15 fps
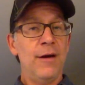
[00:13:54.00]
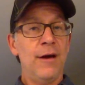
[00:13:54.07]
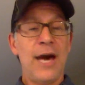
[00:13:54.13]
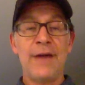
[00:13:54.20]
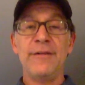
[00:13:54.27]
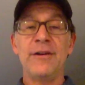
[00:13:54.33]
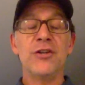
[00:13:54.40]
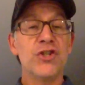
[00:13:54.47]

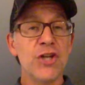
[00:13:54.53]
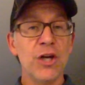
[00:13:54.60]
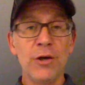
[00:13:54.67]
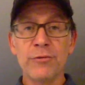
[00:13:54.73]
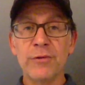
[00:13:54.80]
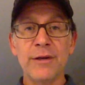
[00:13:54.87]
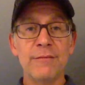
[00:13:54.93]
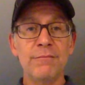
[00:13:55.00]
Having
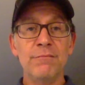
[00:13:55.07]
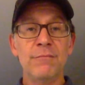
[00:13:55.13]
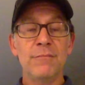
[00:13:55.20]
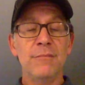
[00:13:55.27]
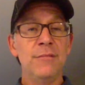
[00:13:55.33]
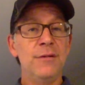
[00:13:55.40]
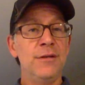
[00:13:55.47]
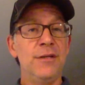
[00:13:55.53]
children,
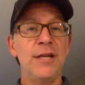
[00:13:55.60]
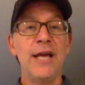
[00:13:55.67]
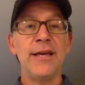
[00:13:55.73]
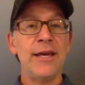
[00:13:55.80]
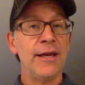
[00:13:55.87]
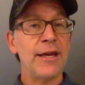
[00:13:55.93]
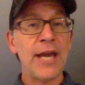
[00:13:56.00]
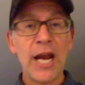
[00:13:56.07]

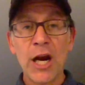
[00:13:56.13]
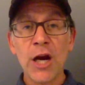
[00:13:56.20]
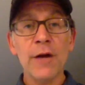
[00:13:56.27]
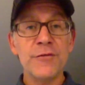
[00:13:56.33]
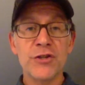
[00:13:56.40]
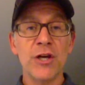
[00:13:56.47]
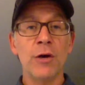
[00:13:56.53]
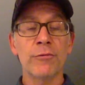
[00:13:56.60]
taking care
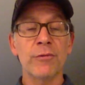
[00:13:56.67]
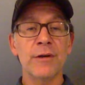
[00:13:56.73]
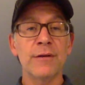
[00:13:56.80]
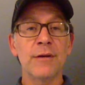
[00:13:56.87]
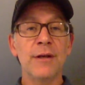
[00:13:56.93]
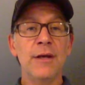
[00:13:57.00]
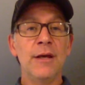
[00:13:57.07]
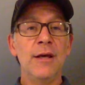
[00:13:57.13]
of
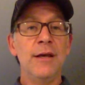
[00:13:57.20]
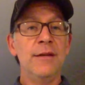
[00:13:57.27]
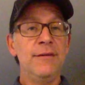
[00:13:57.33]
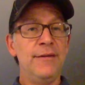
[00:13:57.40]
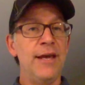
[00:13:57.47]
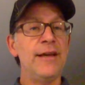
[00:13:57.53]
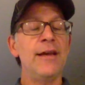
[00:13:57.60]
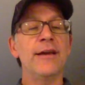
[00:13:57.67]
children,
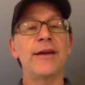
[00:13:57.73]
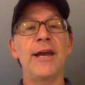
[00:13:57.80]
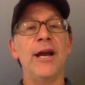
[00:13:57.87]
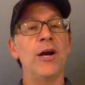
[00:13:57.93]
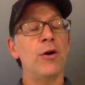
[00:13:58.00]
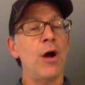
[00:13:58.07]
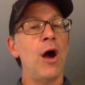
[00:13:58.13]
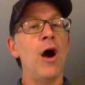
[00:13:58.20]
taking
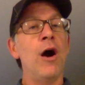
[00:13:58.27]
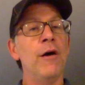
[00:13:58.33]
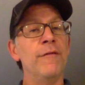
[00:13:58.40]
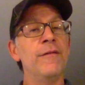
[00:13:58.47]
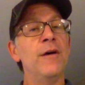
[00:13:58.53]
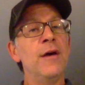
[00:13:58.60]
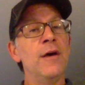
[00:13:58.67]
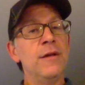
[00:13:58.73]
care
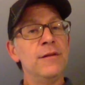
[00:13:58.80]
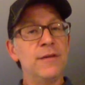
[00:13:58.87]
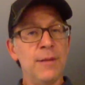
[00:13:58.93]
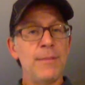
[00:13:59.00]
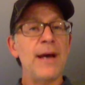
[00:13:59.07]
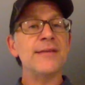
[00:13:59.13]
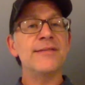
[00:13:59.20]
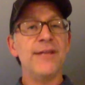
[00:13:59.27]
of
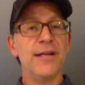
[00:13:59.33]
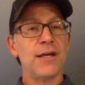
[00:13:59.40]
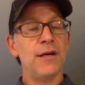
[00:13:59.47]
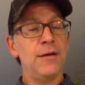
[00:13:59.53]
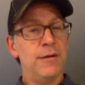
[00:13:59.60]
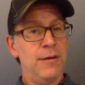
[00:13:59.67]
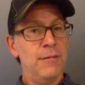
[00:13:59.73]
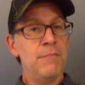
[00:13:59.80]
domestic
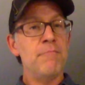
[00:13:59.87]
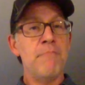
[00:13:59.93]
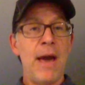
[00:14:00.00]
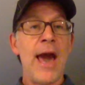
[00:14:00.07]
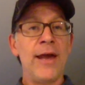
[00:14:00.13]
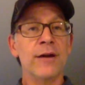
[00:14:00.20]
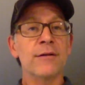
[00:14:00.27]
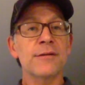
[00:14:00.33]

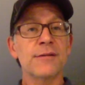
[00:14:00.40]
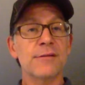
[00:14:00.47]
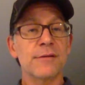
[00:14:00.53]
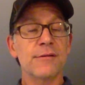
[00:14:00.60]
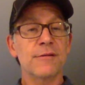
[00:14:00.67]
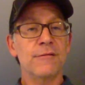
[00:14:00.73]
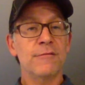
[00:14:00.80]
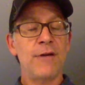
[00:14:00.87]

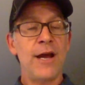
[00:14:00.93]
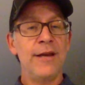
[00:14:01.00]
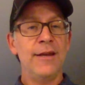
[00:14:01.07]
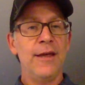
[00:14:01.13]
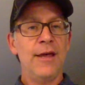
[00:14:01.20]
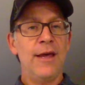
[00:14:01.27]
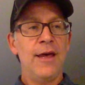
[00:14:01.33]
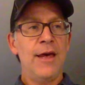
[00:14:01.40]
matters, right?
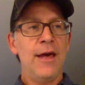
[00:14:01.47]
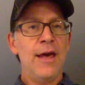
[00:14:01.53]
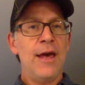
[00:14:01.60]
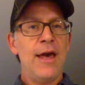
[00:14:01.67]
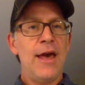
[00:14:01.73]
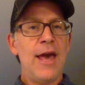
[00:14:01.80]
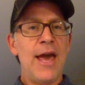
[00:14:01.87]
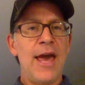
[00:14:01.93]

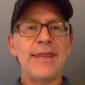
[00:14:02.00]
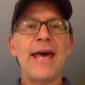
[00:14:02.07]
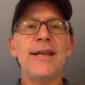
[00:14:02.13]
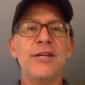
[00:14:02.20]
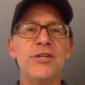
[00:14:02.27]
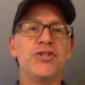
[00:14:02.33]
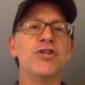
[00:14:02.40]
And that is